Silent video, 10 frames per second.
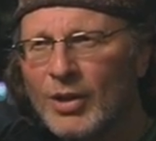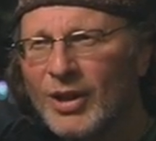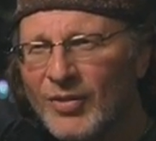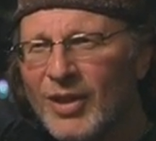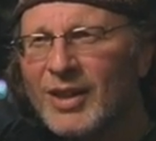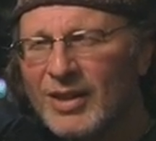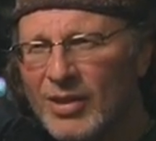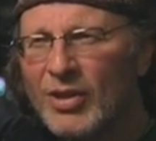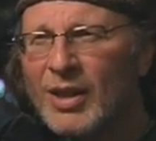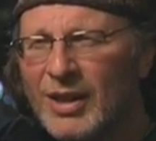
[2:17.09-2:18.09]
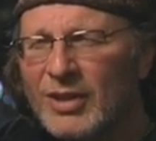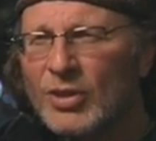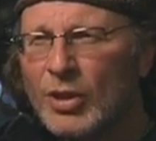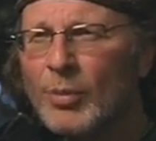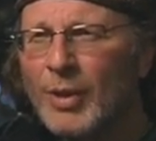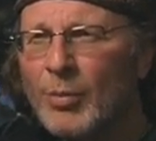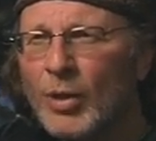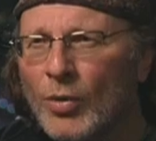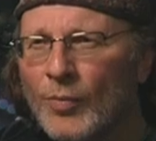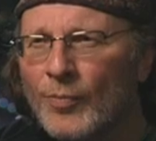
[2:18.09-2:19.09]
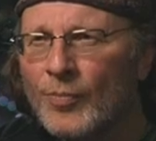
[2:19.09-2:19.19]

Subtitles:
Not even an internal memo.